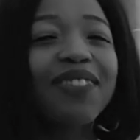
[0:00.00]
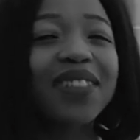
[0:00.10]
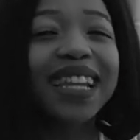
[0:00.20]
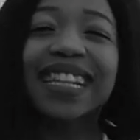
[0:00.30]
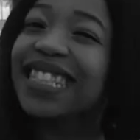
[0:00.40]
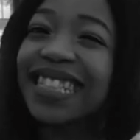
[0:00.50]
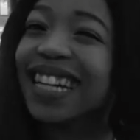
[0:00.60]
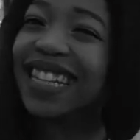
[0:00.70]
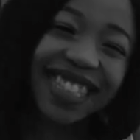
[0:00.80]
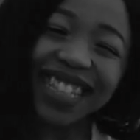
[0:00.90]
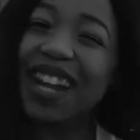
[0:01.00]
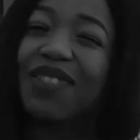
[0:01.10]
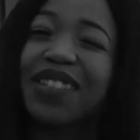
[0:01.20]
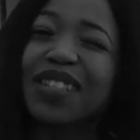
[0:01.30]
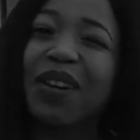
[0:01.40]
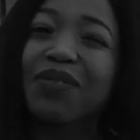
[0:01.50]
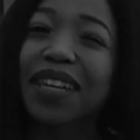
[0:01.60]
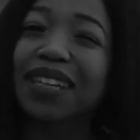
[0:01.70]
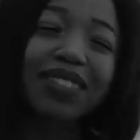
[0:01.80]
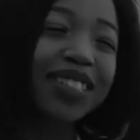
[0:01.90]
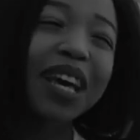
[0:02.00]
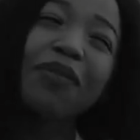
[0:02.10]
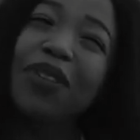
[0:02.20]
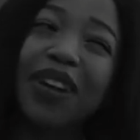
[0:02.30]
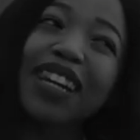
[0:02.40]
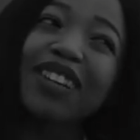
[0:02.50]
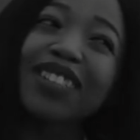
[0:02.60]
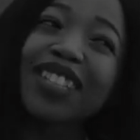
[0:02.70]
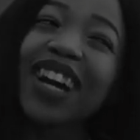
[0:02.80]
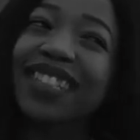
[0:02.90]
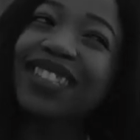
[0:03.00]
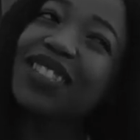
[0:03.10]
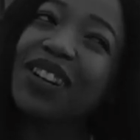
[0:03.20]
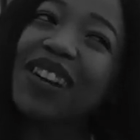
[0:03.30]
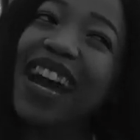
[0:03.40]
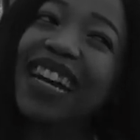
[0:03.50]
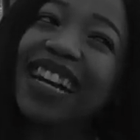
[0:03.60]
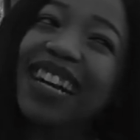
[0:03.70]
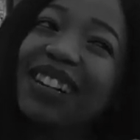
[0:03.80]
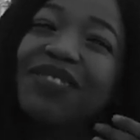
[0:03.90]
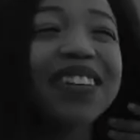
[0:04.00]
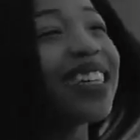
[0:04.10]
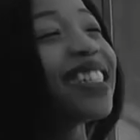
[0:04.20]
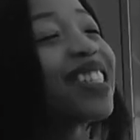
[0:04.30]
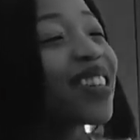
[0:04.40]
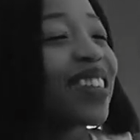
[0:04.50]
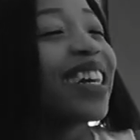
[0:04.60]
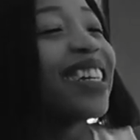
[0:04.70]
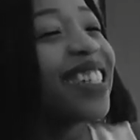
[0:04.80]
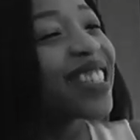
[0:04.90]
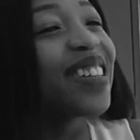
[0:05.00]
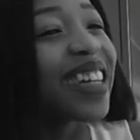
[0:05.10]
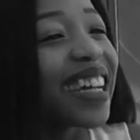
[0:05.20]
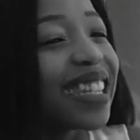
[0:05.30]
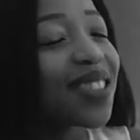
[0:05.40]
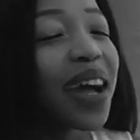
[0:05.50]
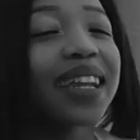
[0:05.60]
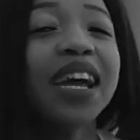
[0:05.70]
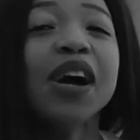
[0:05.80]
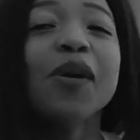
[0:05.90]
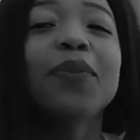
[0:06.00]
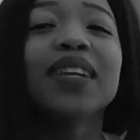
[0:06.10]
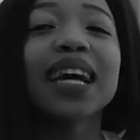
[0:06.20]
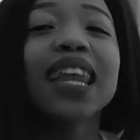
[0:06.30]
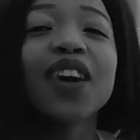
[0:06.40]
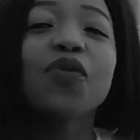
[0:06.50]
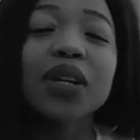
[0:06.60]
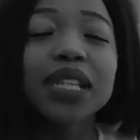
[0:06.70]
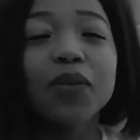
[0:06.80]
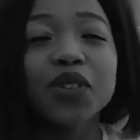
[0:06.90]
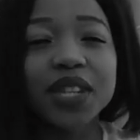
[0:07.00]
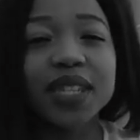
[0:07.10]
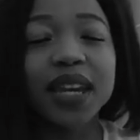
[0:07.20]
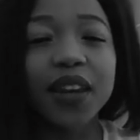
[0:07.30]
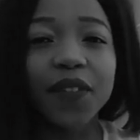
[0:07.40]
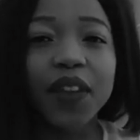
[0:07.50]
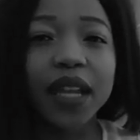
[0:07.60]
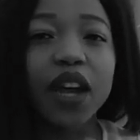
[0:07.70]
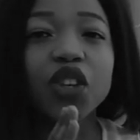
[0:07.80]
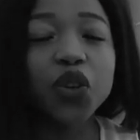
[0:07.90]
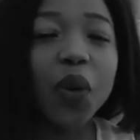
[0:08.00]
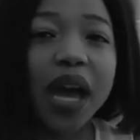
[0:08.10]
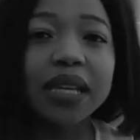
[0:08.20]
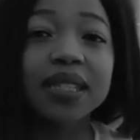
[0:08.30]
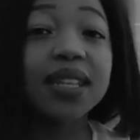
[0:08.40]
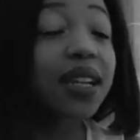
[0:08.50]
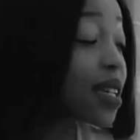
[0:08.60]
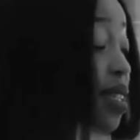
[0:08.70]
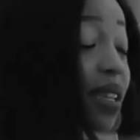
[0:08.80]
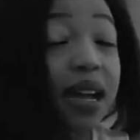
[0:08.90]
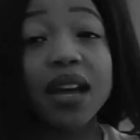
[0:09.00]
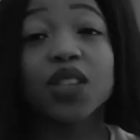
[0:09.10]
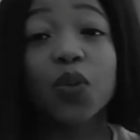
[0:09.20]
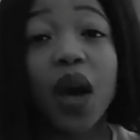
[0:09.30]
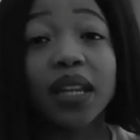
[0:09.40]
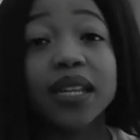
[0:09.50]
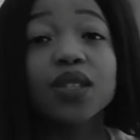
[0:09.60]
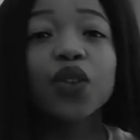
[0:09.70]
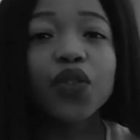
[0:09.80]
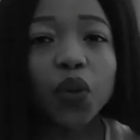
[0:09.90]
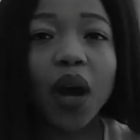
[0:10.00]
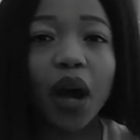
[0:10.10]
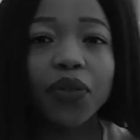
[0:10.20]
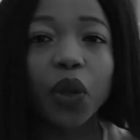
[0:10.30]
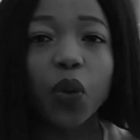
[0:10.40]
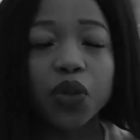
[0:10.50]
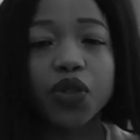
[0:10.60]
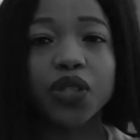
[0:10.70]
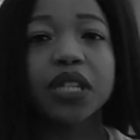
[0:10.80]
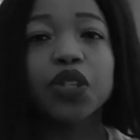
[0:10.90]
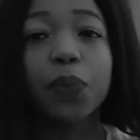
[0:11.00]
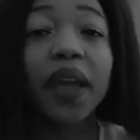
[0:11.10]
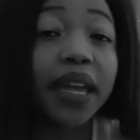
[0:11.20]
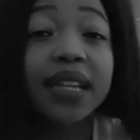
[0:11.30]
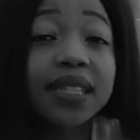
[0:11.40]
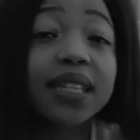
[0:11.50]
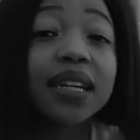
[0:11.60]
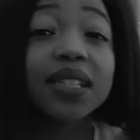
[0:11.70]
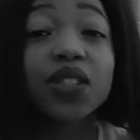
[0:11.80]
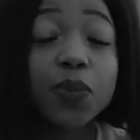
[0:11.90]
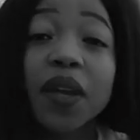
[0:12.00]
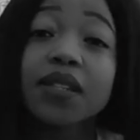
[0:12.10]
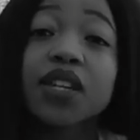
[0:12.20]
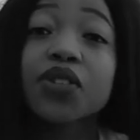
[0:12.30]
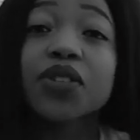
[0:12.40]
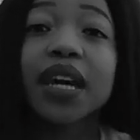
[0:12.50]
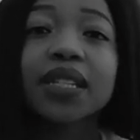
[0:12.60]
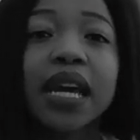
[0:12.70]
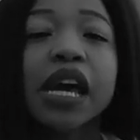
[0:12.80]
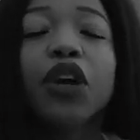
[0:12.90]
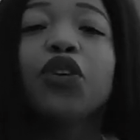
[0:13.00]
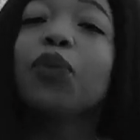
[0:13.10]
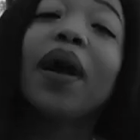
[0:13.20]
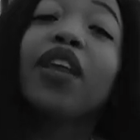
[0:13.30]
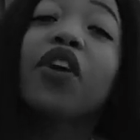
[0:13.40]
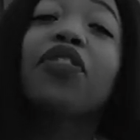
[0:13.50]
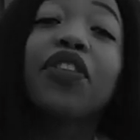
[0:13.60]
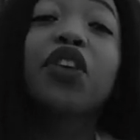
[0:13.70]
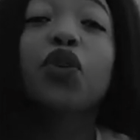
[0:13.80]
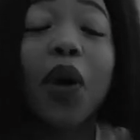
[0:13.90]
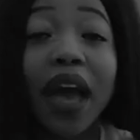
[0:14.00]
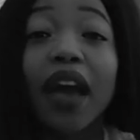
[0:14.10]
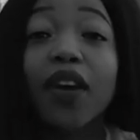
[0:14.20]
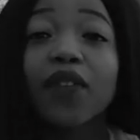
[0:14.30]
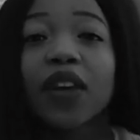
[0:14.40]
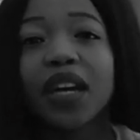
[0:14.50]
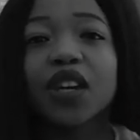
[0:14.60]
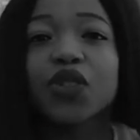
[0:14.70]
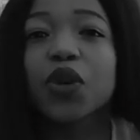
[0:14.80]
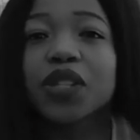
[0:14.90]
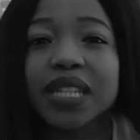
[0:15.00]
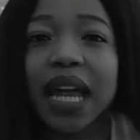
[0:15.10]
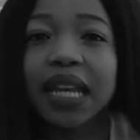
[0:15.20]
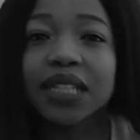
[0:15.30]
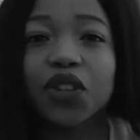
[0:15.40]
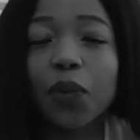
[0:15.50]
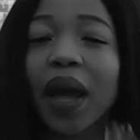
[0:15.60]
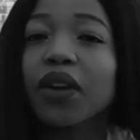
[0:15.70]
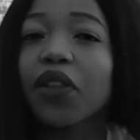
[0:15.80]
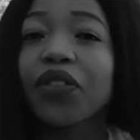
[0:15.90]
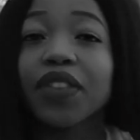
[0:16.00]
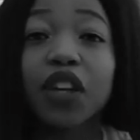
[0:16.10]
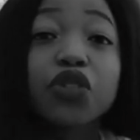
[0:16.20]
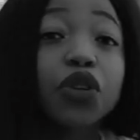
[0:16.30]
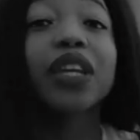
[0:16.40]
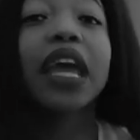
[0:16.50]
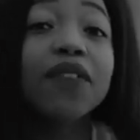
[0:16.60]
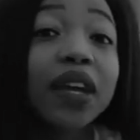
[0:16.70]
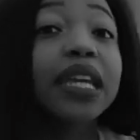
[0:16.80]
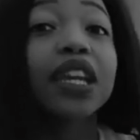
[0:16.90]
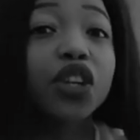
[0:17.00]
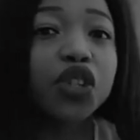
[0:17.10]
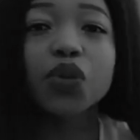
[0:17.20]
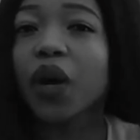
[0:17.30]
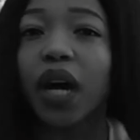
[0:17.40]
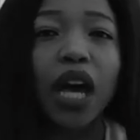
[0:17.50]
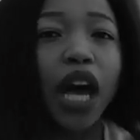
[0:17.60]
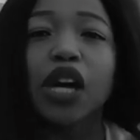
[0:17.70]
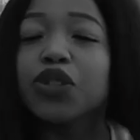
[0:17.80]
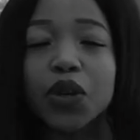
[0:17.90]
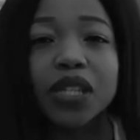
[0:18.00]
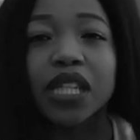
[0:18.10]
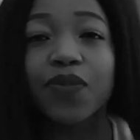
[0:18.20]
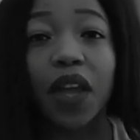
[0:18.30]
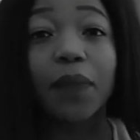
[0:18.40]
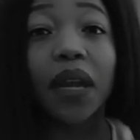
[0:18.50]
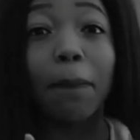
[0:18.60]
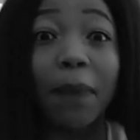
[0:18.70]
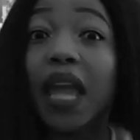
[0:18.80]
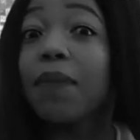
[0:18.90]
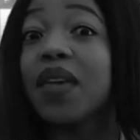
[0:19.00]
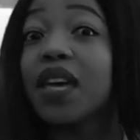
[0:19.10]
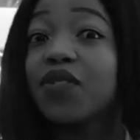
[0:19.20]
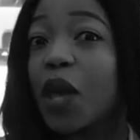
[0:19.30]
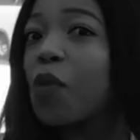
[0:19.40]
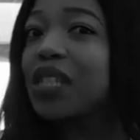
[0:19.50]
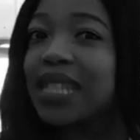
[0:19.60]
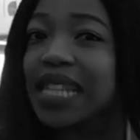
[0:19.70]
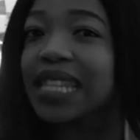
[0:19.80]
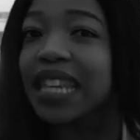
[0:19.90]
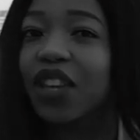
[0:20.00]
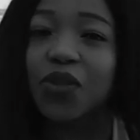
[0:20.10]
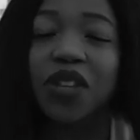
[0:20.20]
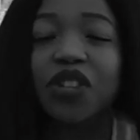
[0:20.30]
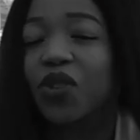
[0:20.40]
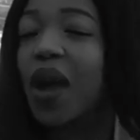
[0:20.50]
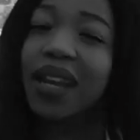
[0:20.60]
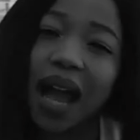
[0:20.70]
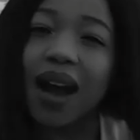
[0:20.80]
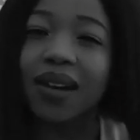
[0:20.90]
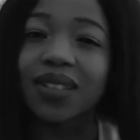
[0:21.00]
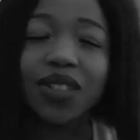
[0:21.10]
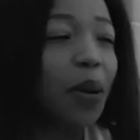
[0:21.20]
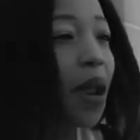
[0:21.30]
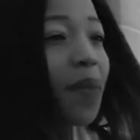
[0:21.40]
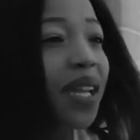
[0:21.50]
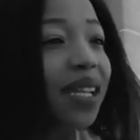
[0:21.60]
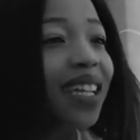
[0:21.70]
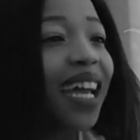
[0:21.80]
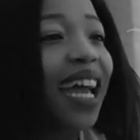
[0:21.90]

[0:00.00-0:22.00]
I feel like he's like telling me something, because I'm a radio jock and you're a writer, but it's okay, it's fine. But I love what Thabo just said, and I feel like you as the listener as well as the viewer out there also just need to pay heed to that and just pay attention to that. You might not think you have a certain talent, and you might not think that you could ever get into a certain sphere, but maybe if someone sees it in you, then try it out. You know what I mean?